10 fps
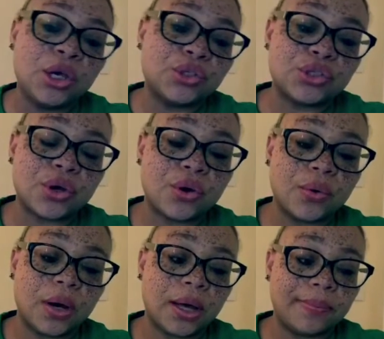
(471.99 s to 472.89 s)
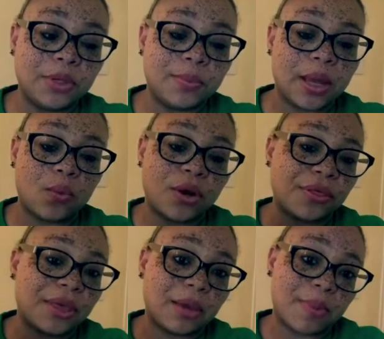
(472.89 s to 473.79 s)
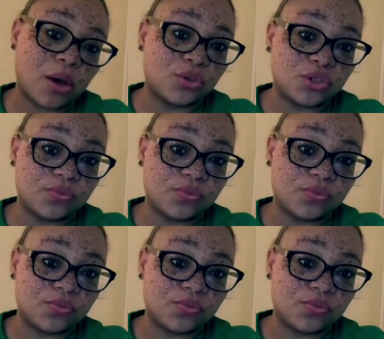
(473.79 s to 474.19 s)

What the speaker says: So you might want to think about